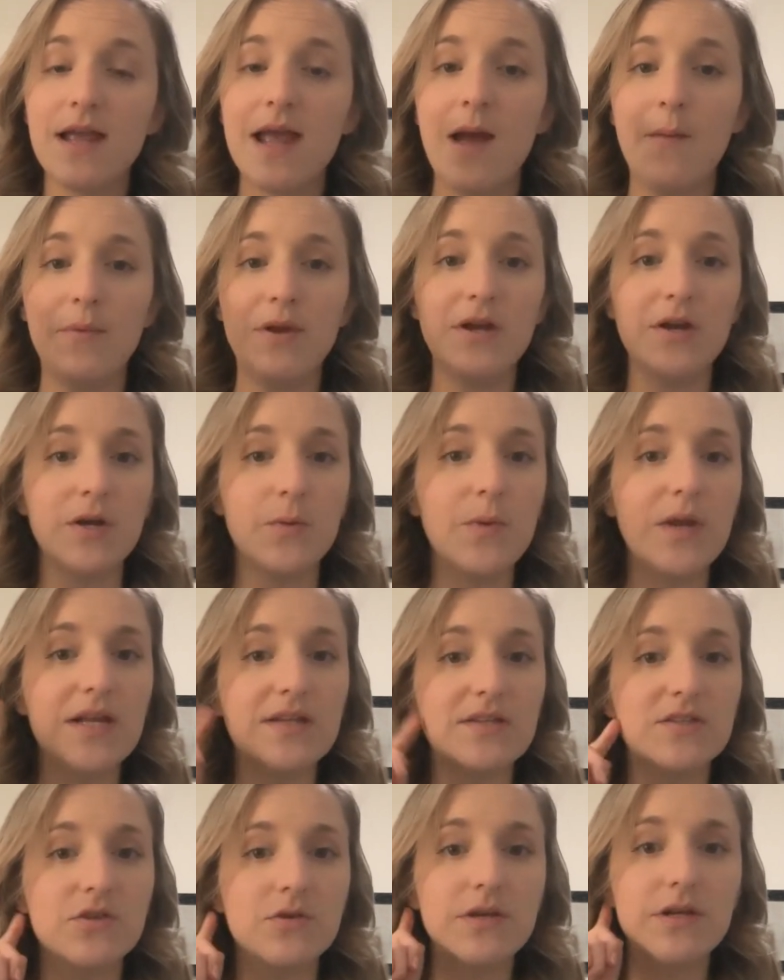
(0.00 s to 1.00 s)
and we hear we
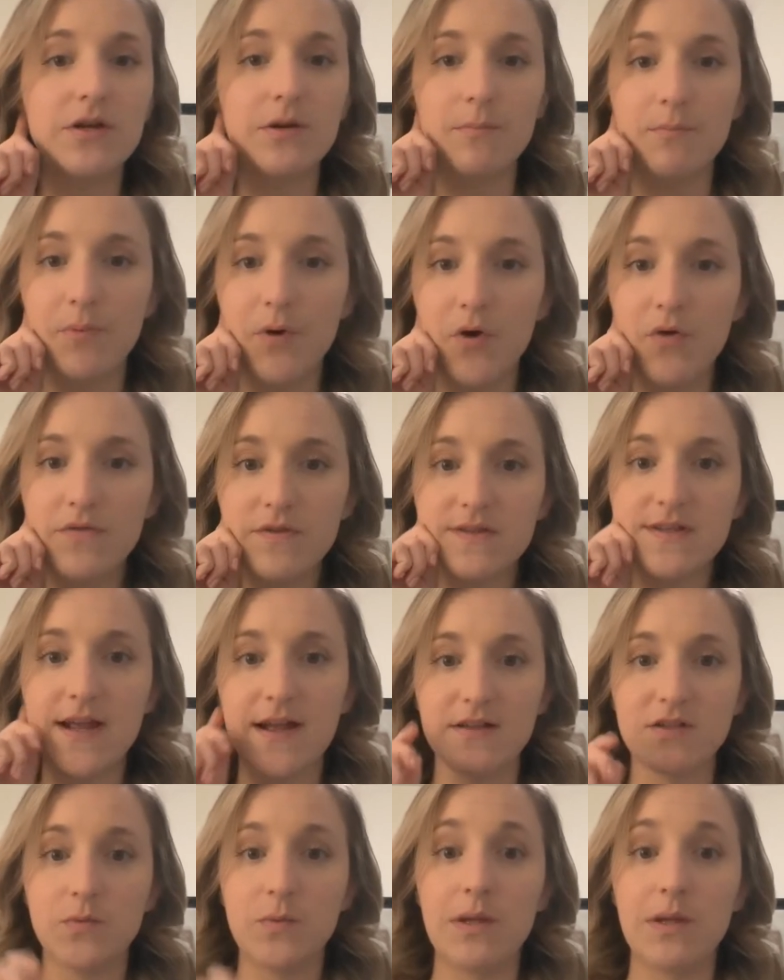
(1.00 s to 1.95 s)
can still hear both sounds.